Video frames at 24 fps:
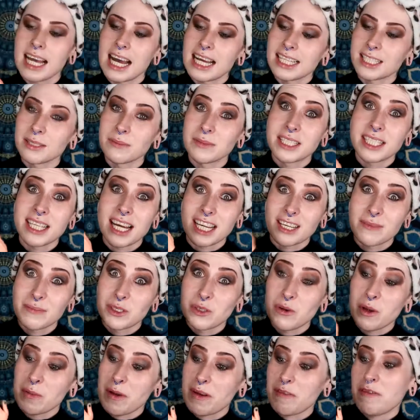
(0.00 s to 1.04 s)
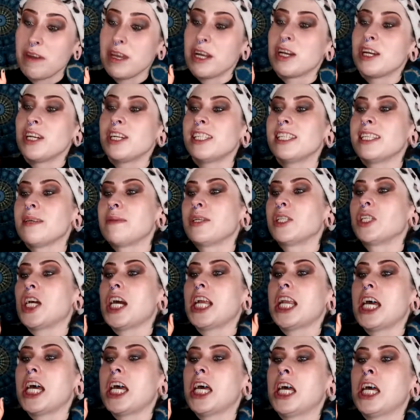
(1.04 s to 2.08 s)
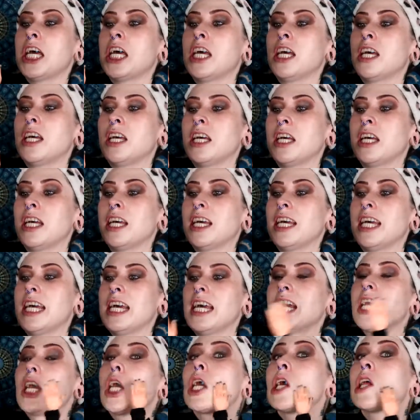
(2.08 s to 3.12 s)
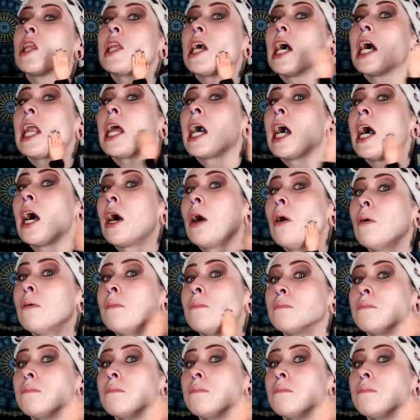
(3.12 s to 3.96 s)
Got some stuck in between my fingers. Let me try to get that out.